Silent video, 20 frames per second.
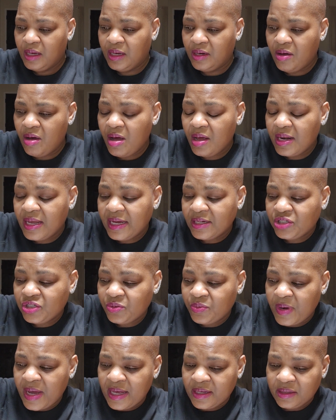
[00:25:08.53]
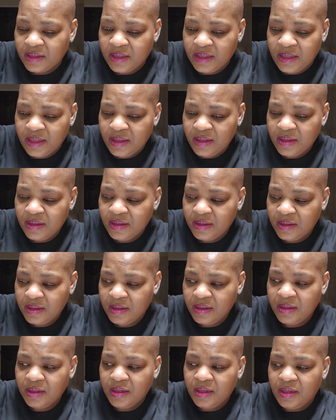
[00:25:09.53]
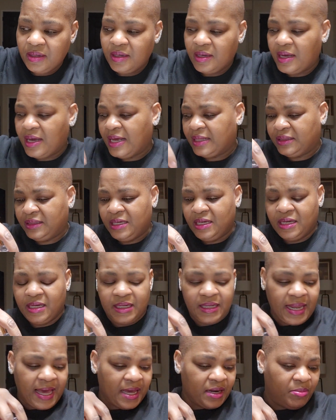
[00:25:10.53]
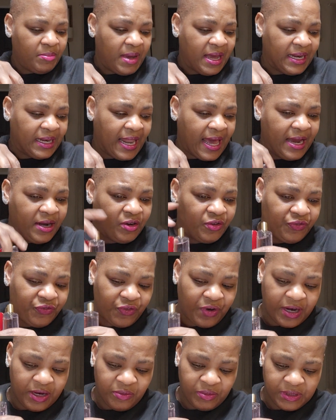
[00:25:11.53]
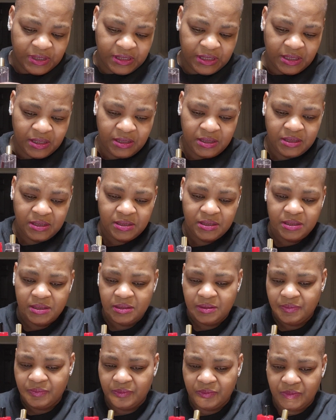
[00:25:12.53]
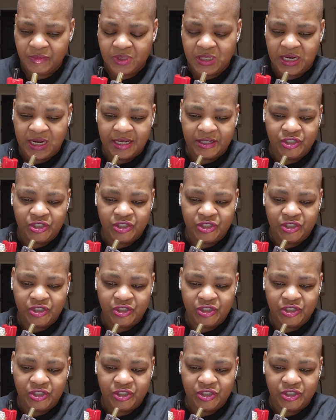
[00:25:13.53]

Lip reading: all actuality, I think a lot of my lighter fragrances that I